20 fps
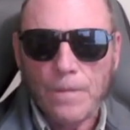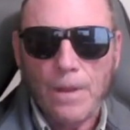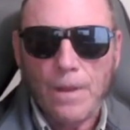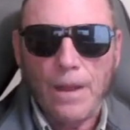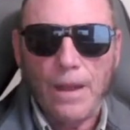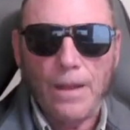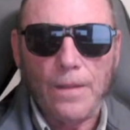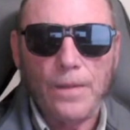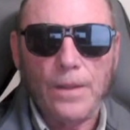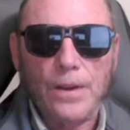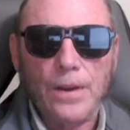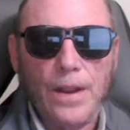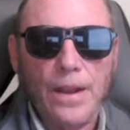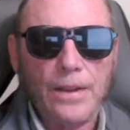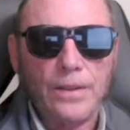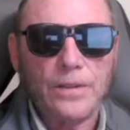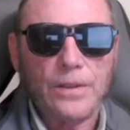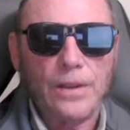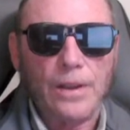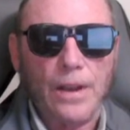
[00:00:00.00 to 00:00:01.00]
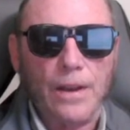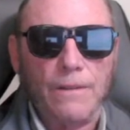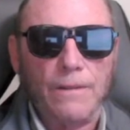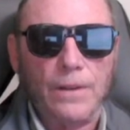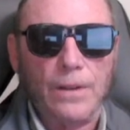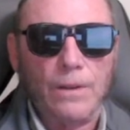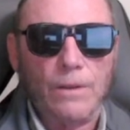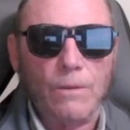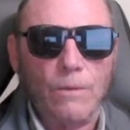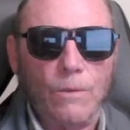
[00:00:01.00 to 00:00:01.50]
And the next
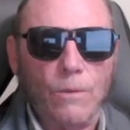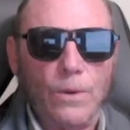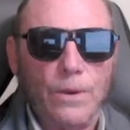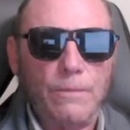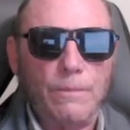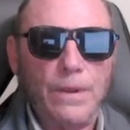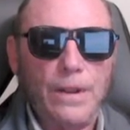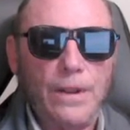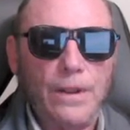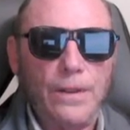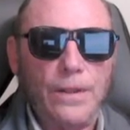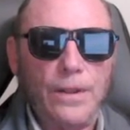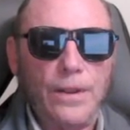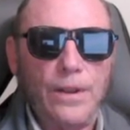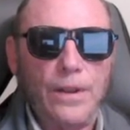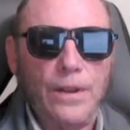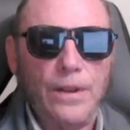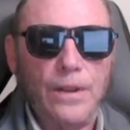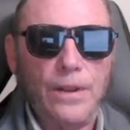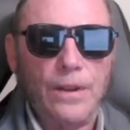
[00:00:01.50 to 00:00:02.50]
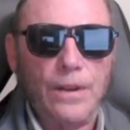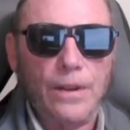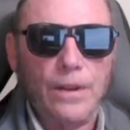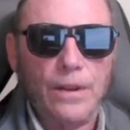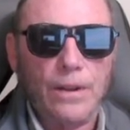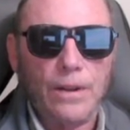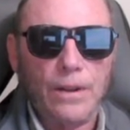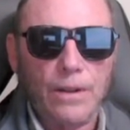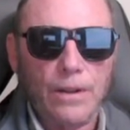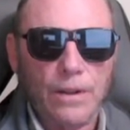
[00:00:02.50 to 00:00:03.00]
level would be the
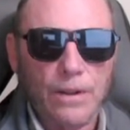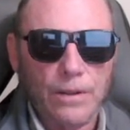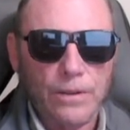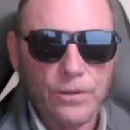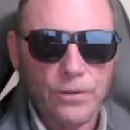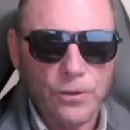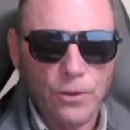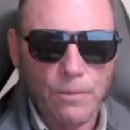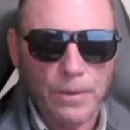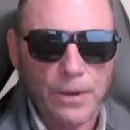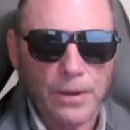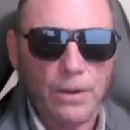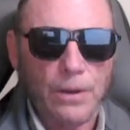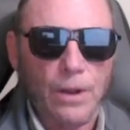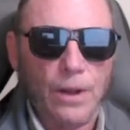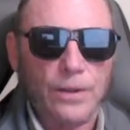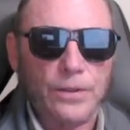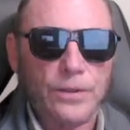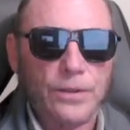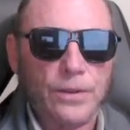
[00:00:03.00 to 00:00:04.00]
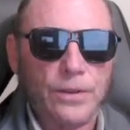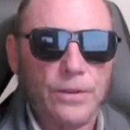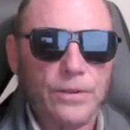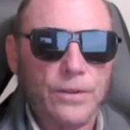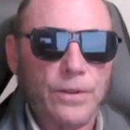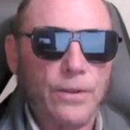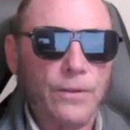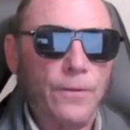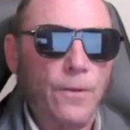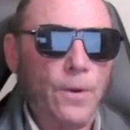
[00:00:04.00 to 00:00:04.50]

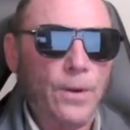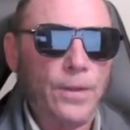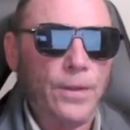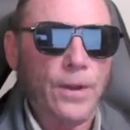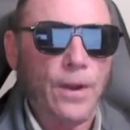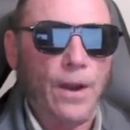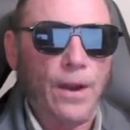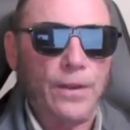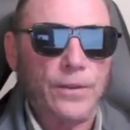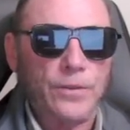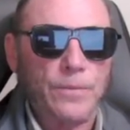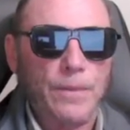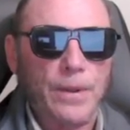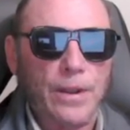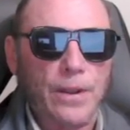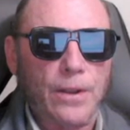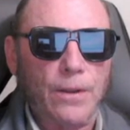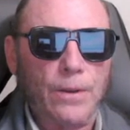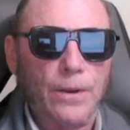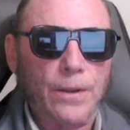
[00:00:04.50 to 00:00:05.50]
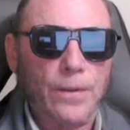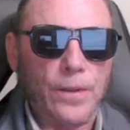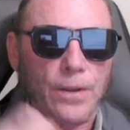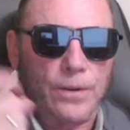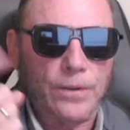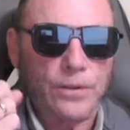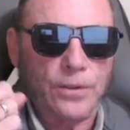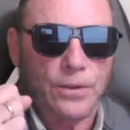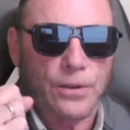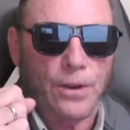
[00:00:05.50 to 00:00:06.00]
superclusters, the fourth cosmic unit.
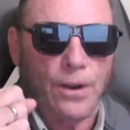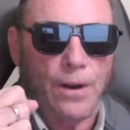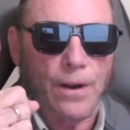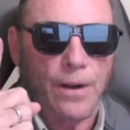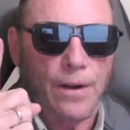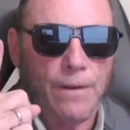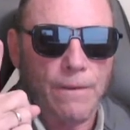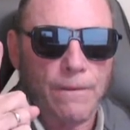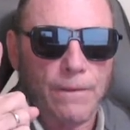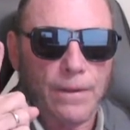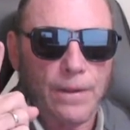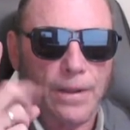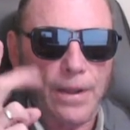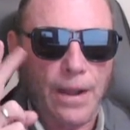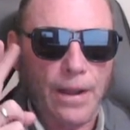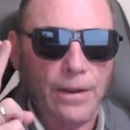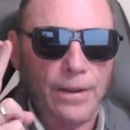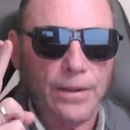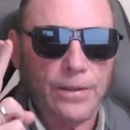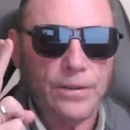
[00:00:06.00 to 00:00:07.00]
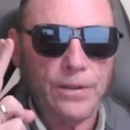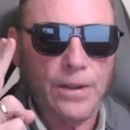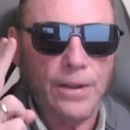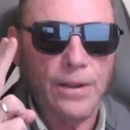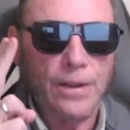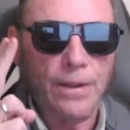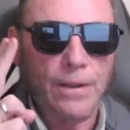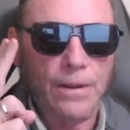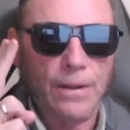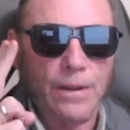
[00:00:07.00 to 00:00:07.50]
There's star,
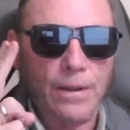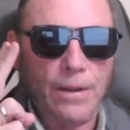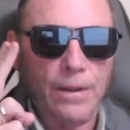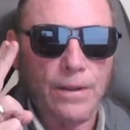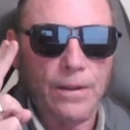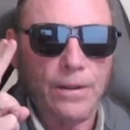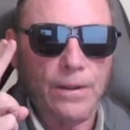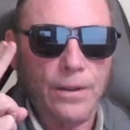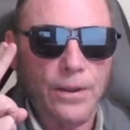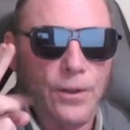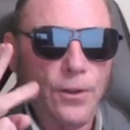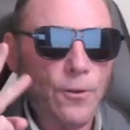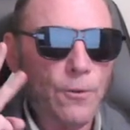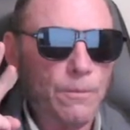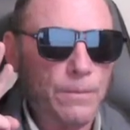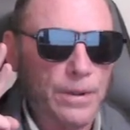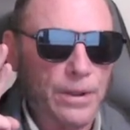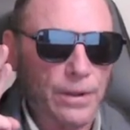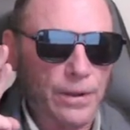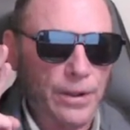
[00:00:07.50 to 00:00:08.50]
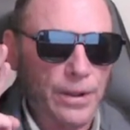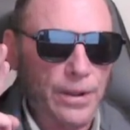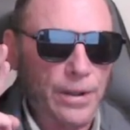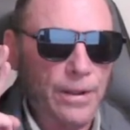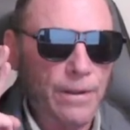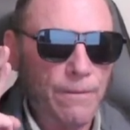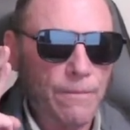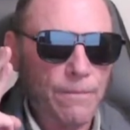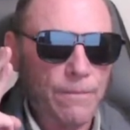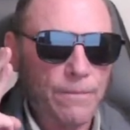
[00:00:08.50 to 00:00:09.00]
galaxy, cumuli,